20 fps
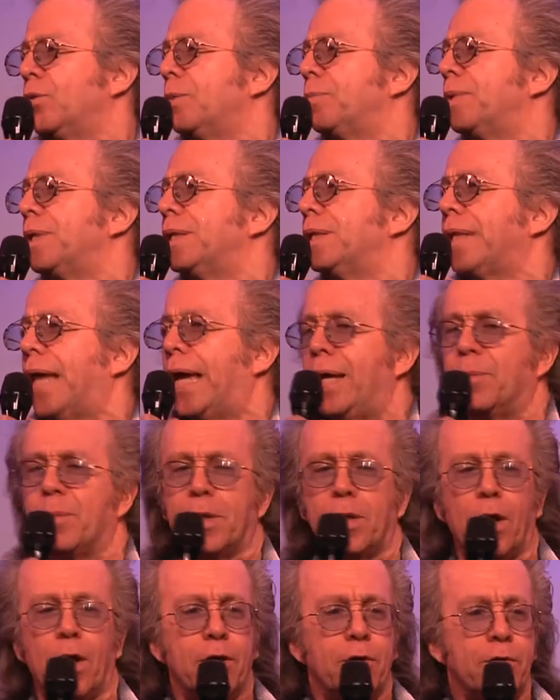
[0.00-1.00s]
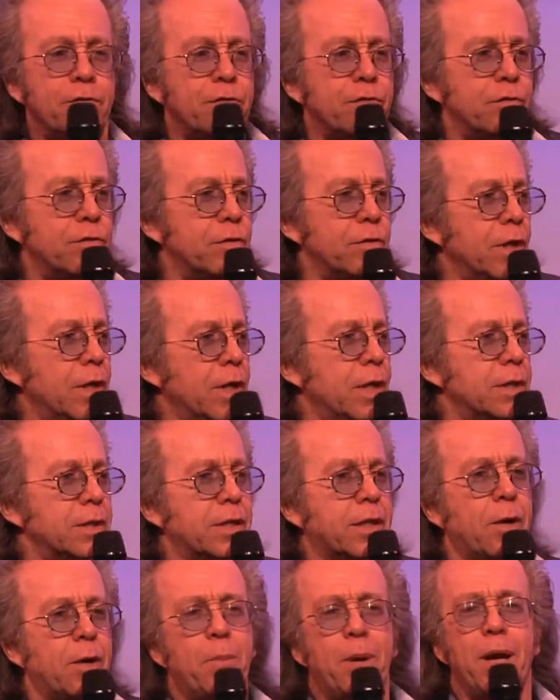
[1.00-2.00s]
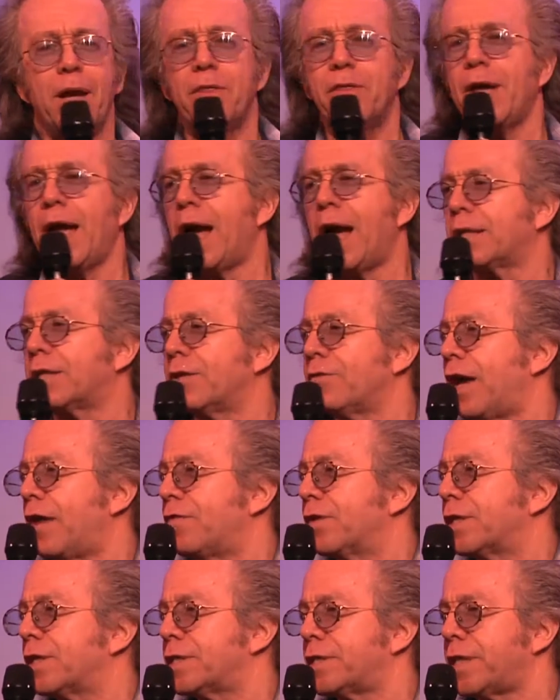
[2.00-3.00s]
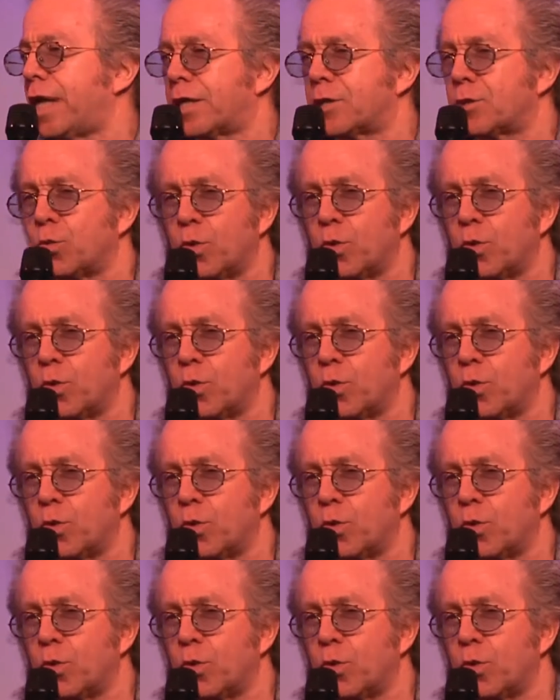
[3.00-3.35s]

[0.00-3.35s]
would be lame enough to compare the act of having sex